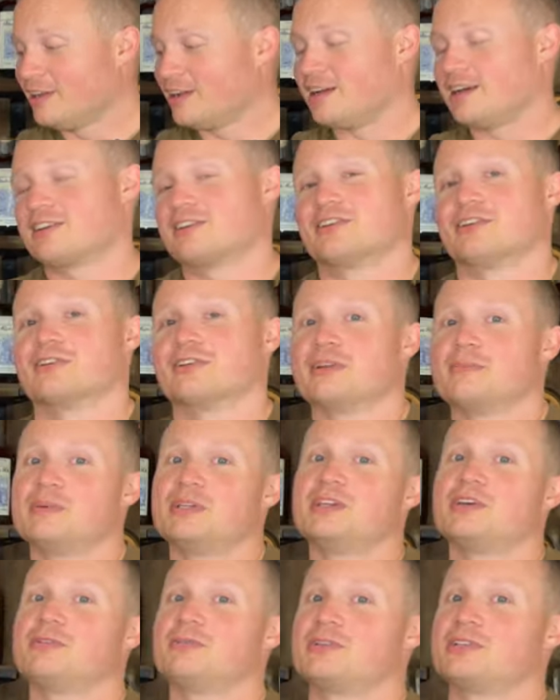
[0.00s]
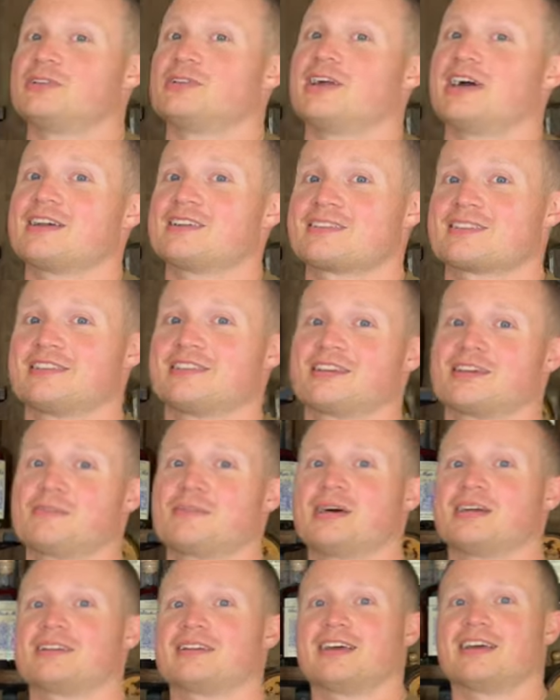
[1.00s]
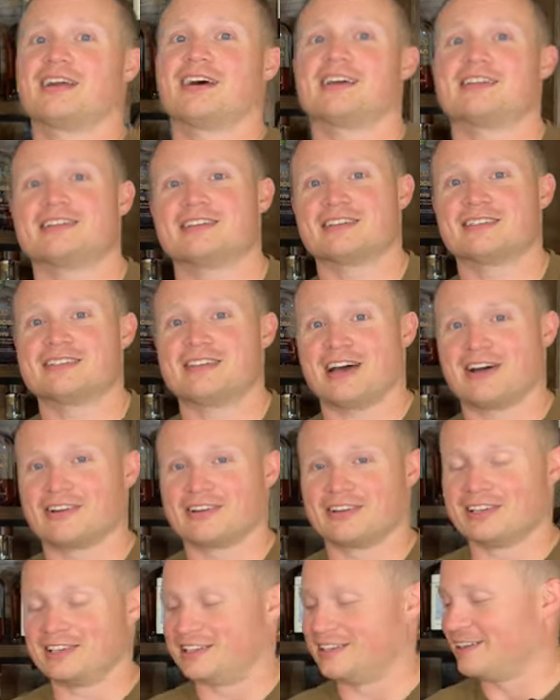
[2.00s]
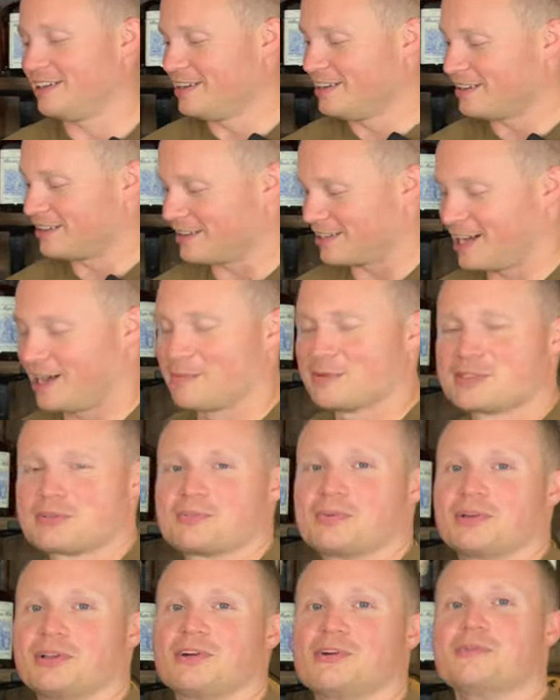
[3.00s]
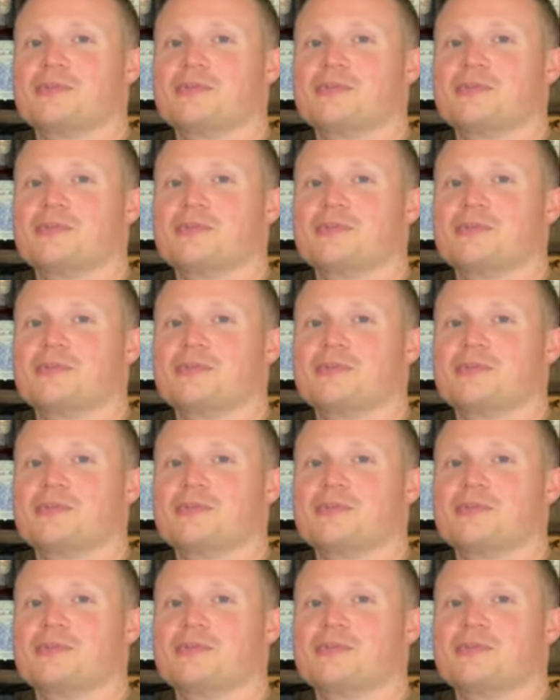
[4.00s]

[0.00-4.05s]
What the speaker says: I don't know. Let me know what you guys think about that idea down in the comments below.